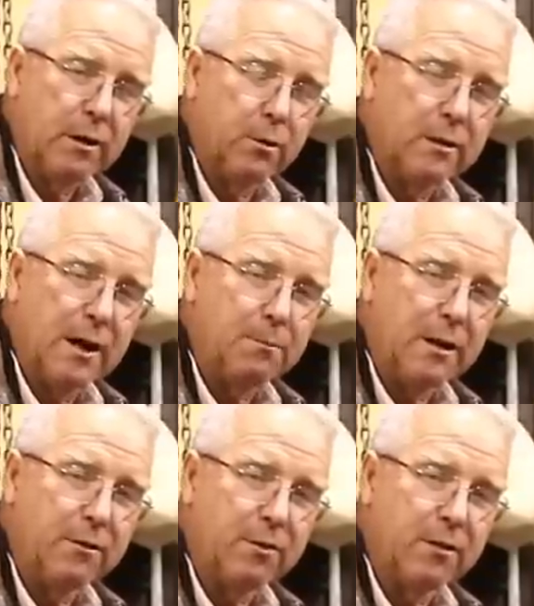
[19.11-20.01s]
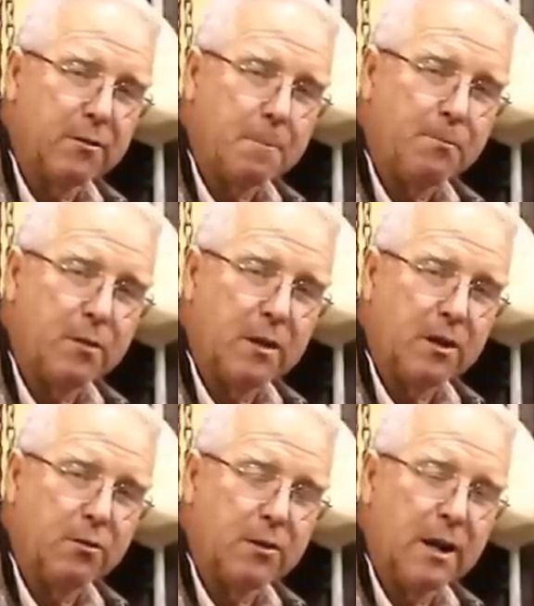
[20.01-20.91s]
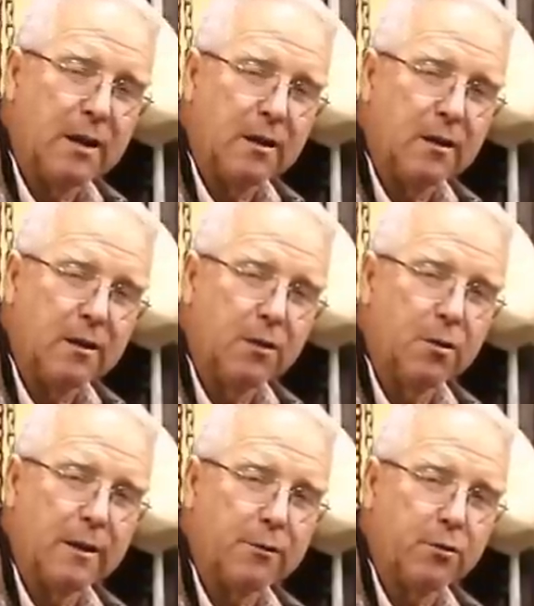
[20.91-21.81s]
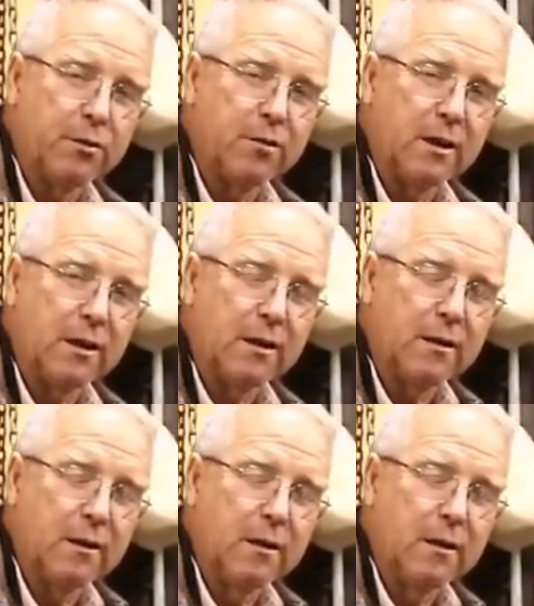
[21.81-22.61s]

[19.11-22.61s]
Now what that means is that you take your electricity